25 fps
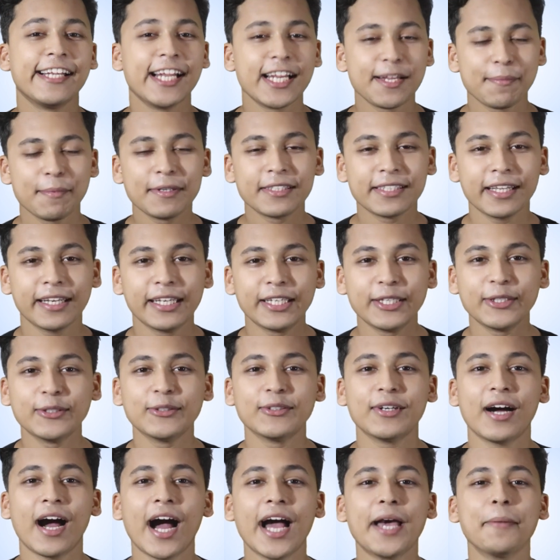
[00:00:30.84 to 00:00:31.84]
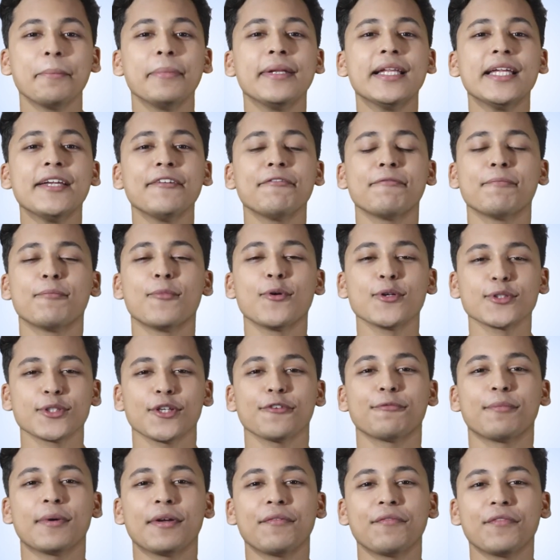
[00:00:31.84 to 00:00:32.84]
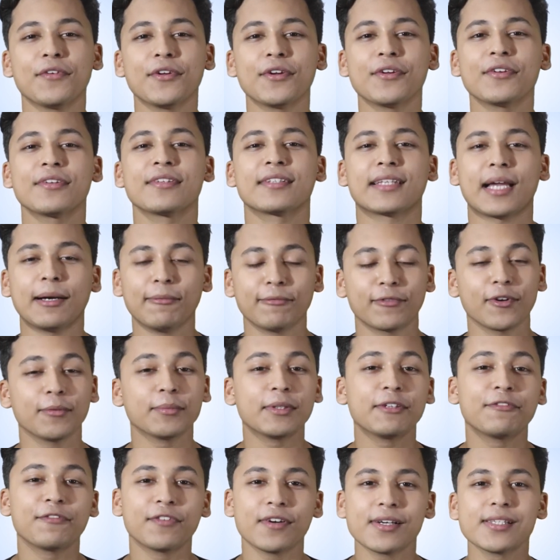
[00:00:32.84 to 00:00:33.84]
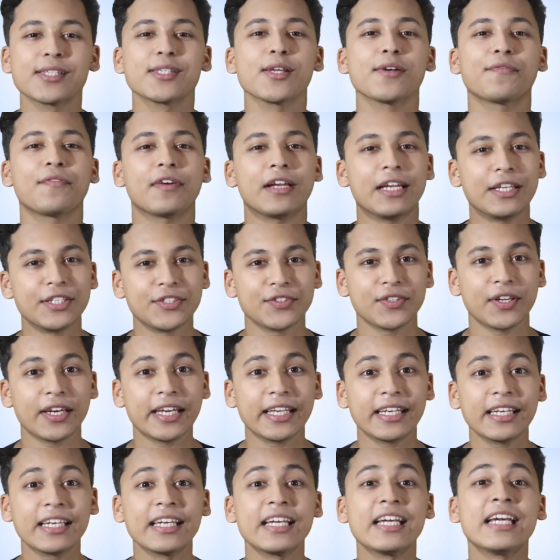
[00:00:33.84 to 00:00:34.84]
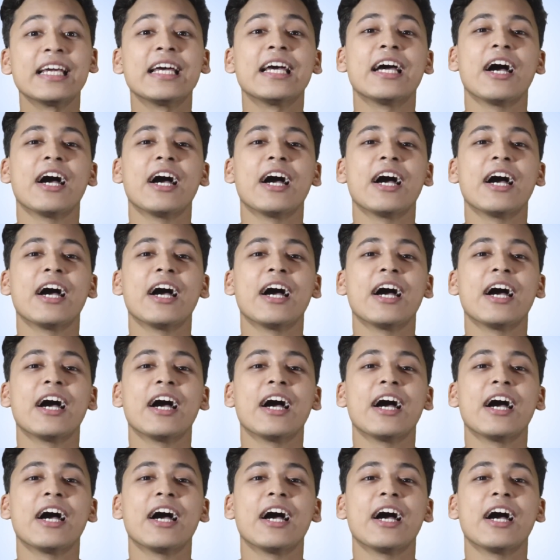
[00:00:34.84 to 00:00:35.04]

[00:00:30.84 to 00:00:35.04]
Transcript: let me tell you, I believe most of my viewers come from the first year for engineering,